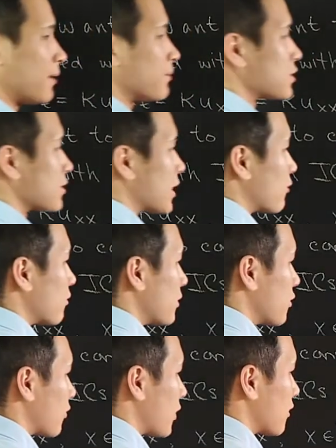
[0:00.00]
so that will be
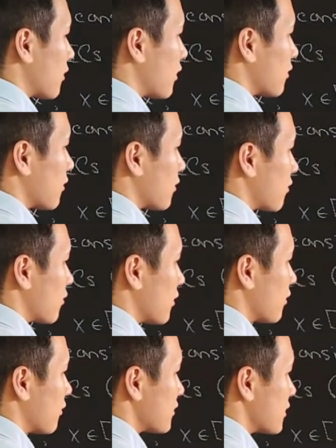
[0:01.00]
greater than or equal
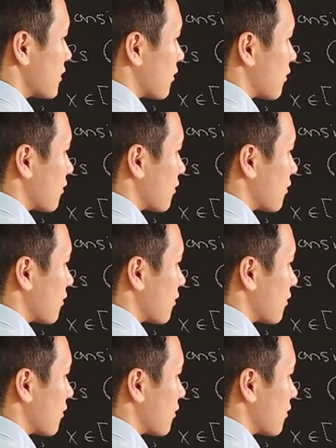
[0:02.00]
to zero.